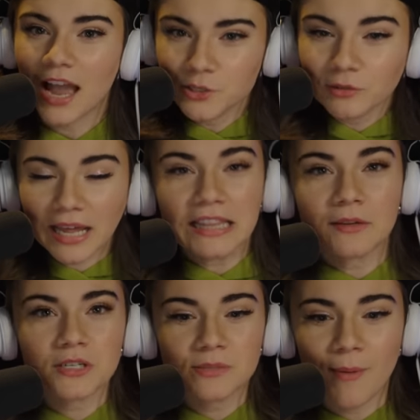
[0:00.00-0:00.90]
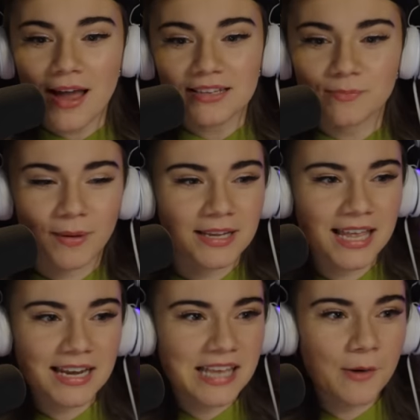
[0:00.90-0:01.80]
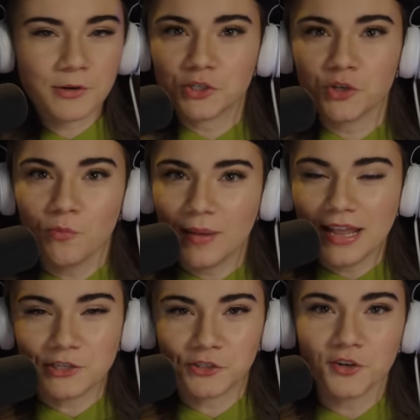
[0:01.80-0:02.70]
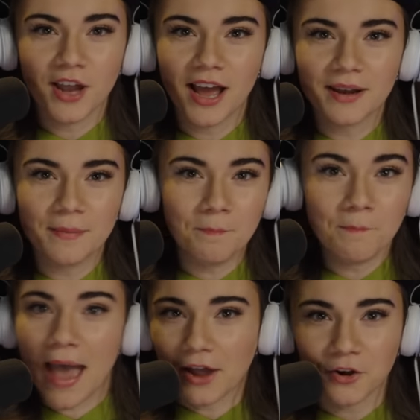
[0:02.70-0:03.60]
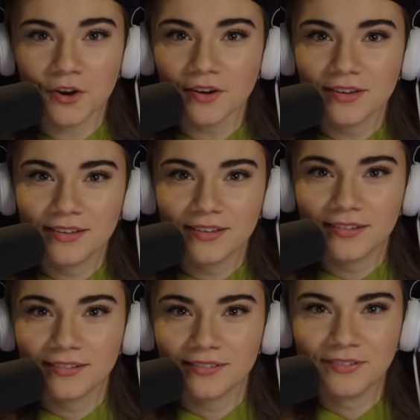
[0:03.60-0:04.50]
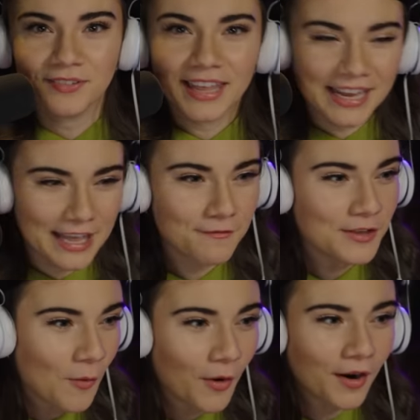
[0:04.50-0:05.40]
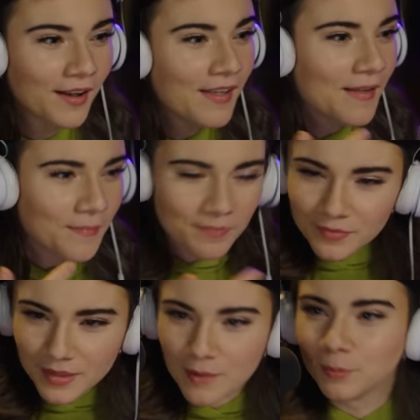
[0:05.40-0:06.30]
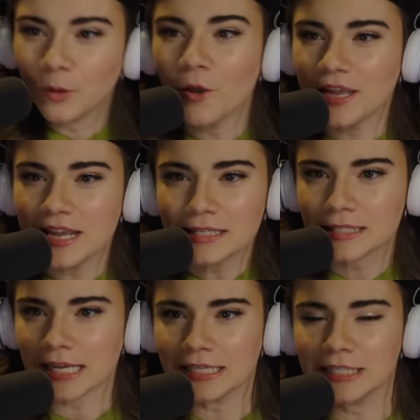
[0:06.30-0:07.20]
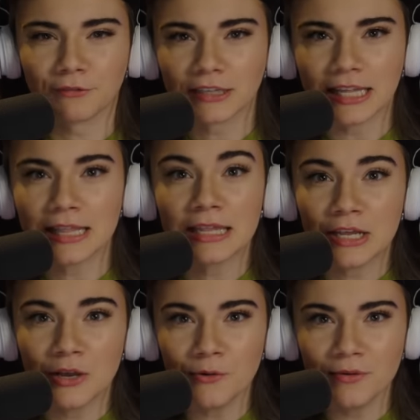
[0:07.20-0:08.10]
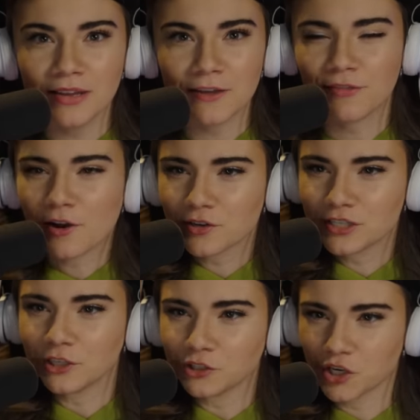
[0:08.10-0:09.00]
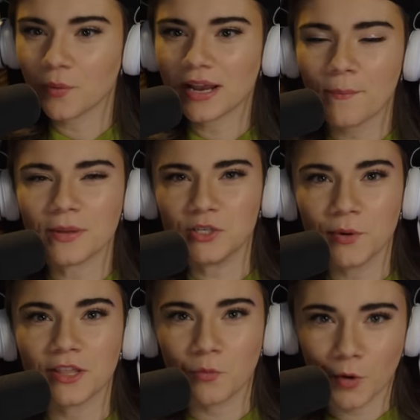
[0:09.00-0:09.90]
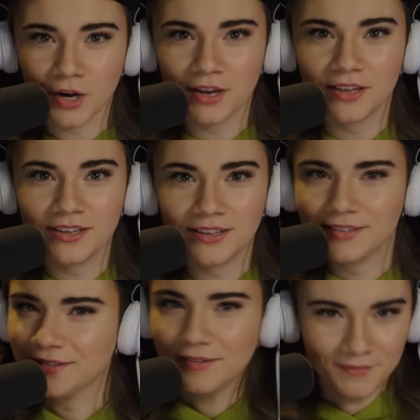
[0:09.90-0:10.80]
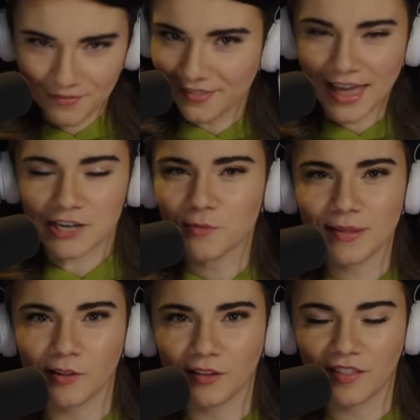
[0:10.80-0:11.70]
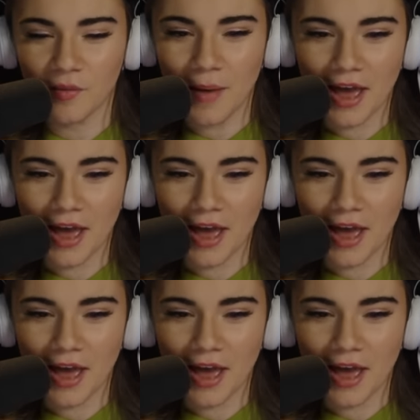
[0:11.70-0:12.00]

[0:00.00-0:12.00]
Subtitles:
I do like the response because that is how it should be. It should not matter. Like, if you're... employees think differently than you, if they are still showing up and doing the work, that should be the only thing that